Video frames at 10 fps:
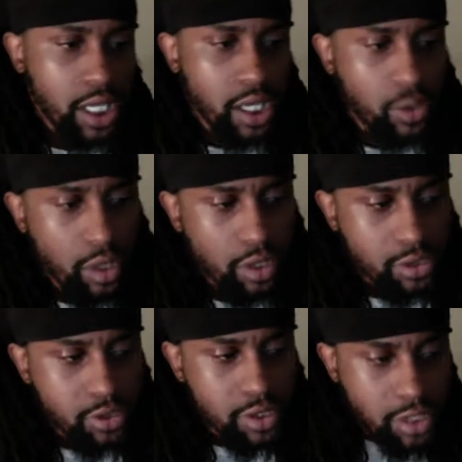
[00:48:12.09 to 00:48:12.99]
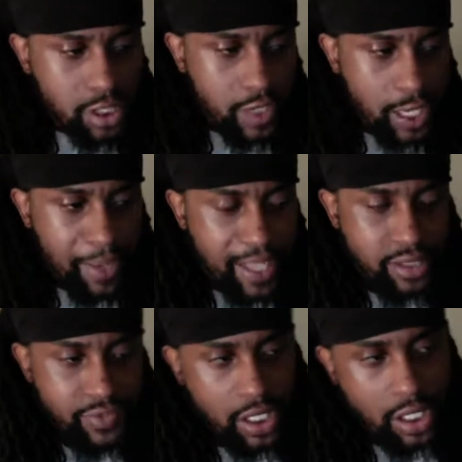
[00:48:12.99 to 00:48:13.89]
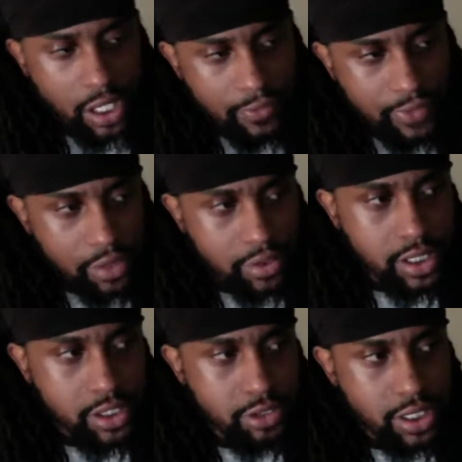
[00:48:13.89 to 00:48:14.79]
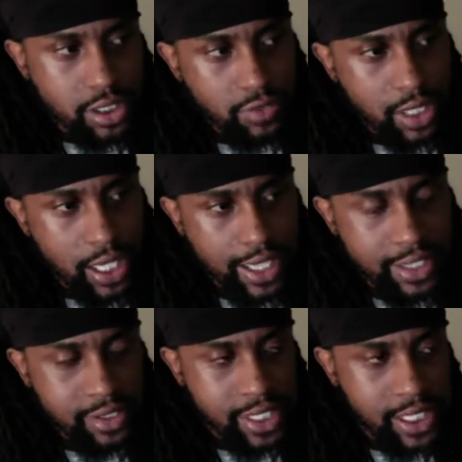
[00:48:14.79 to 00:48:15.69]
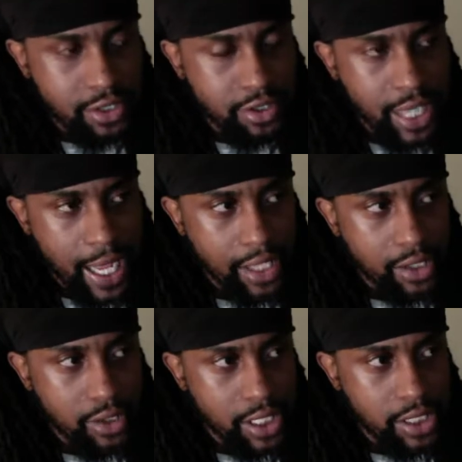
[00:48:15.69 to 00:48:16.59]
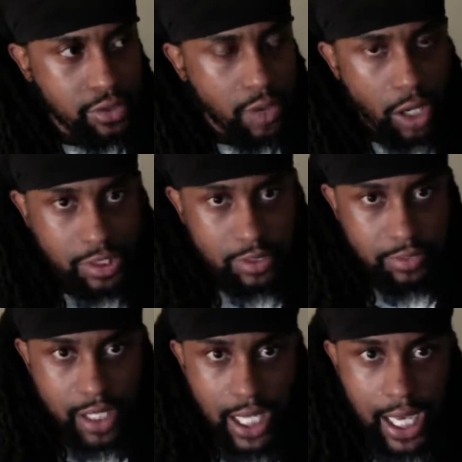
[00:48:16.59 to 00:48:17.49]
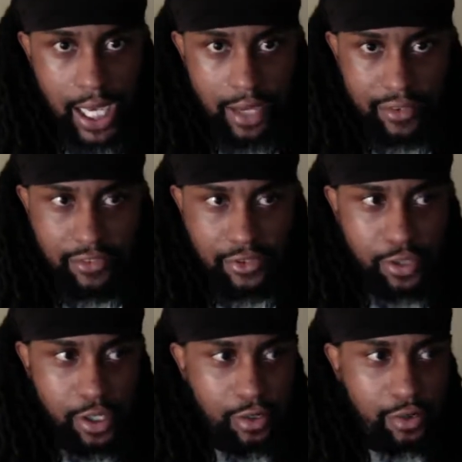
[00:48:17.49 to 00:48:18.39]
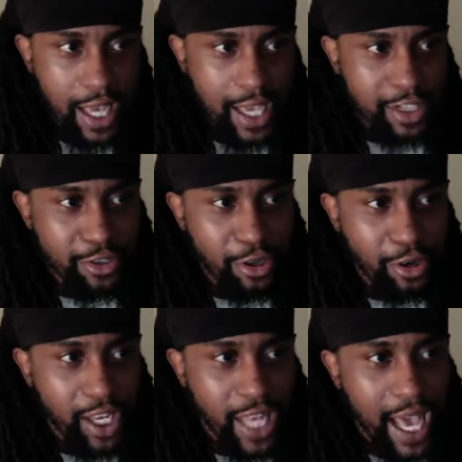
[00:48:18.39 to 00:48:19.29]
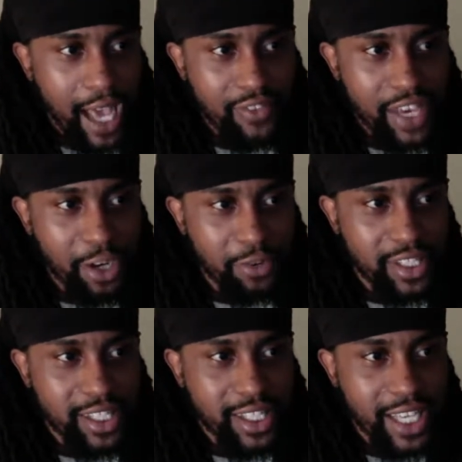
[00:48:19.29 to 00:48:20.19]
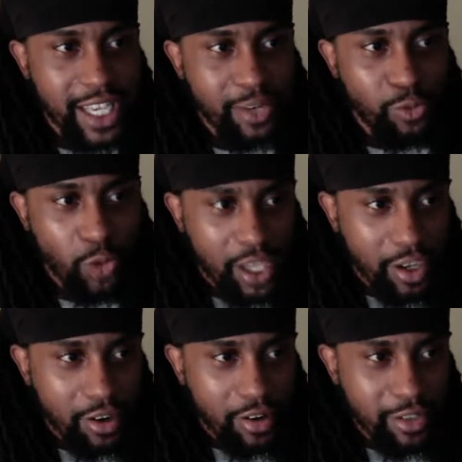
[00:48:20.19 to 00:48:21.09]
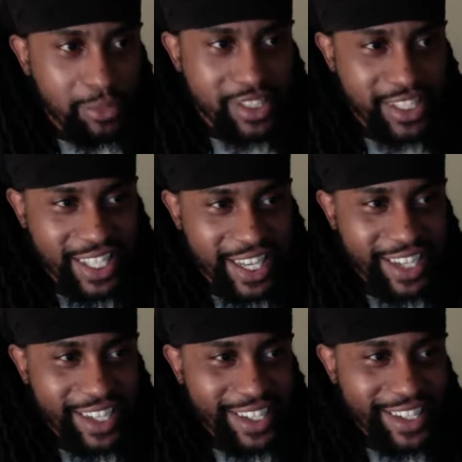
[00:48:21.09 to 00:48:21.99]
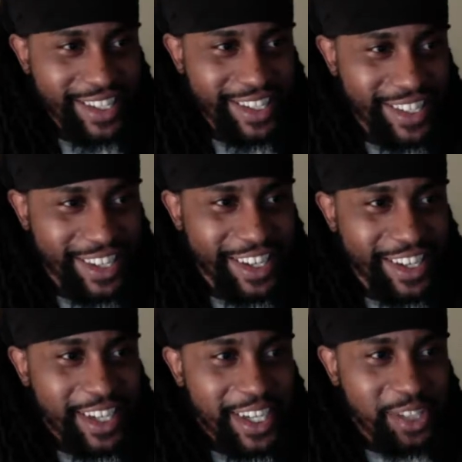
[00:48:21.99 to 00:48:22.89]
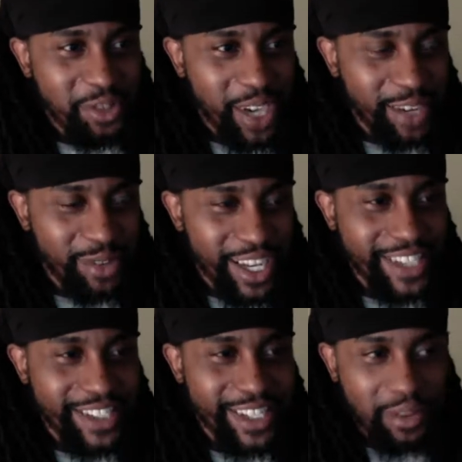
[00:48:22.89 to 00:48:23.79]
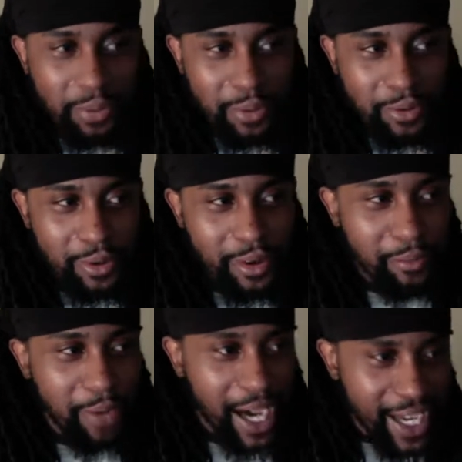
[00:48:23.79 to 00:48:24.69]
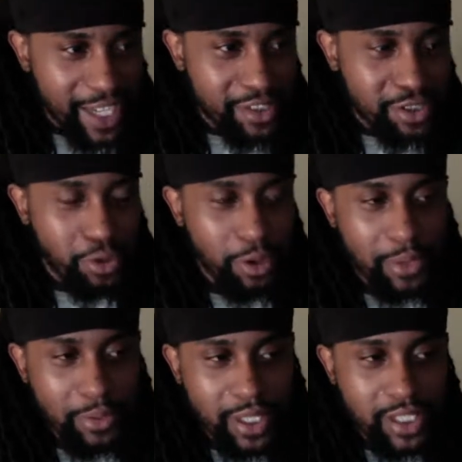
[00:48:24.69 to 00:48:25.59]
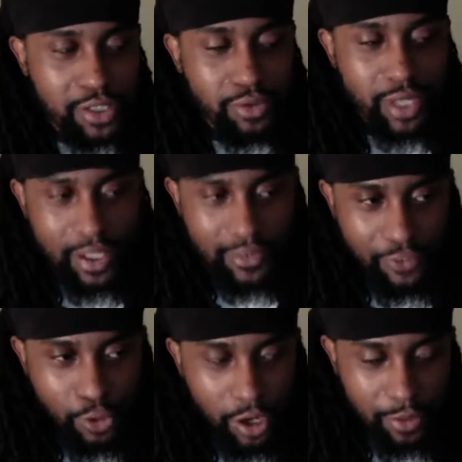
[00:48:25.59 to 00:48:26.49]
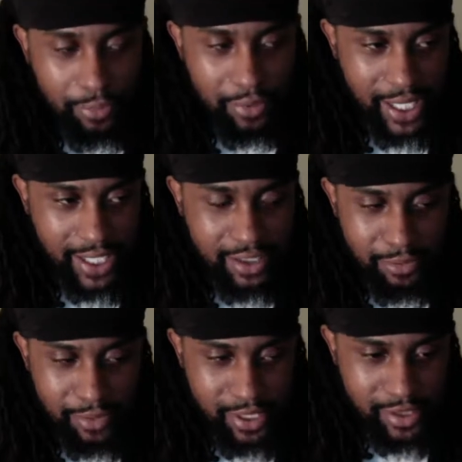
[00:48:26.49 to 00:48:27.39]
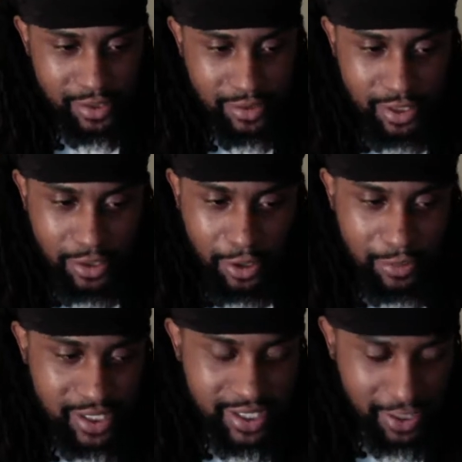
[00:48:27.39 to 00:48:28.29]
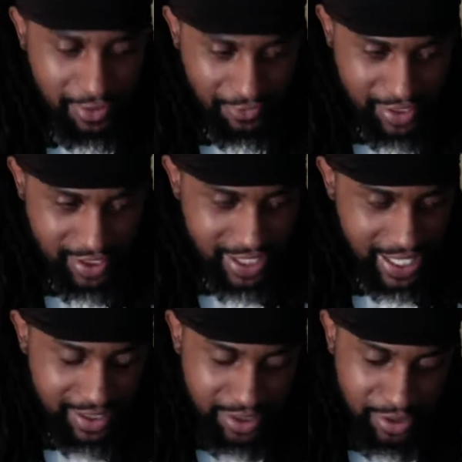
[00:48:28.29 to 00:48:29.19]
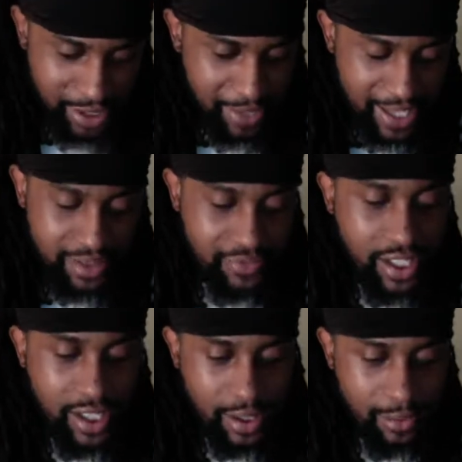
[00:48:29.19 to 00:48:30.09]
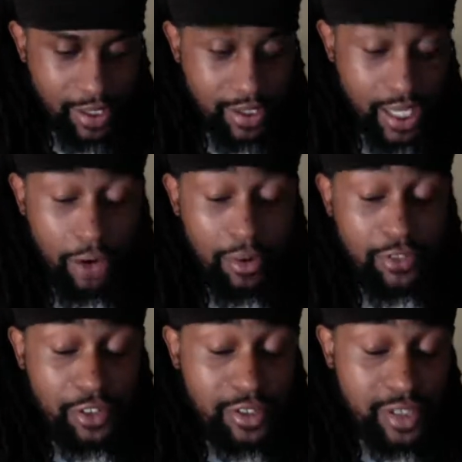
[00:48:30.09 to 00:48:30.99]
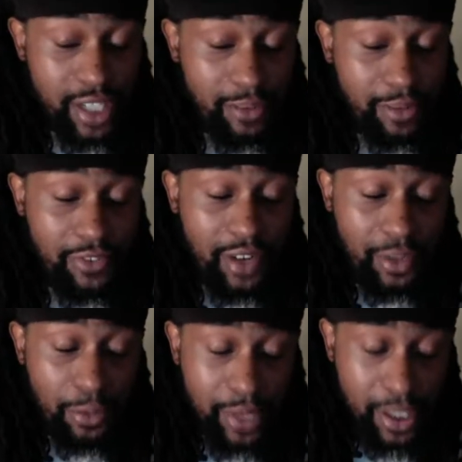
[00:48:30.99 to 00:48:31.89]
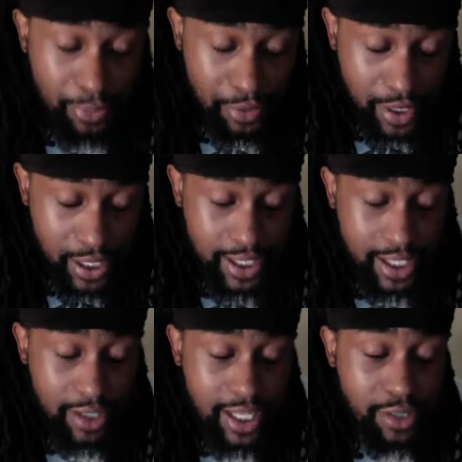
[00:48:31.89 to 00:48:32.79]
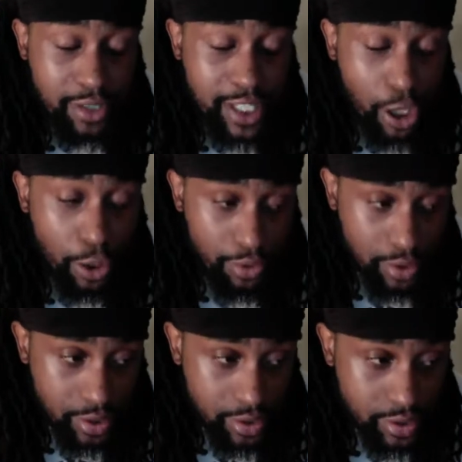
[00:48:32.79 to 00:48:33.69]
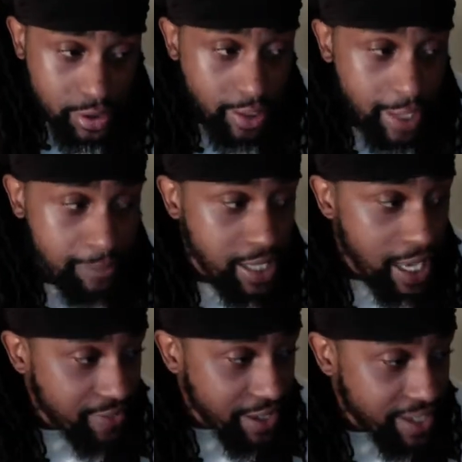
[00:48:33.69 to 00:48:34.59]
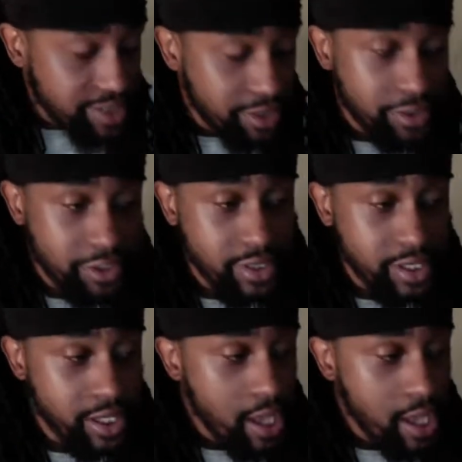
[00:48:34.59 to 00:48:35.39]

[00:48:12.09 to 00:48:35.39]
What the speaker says: Well, you should create passive income flow because you need to realize that you're not going to always be alive. Alive, healthy, and well. Let me say that. You got to realize that other people behind you or people that you live for on the planet is going to be here too. So don't be selfish not to create passive income. Not only for yourself, but for other people. Not only that, you're going to get older. Like me, I've had surgery.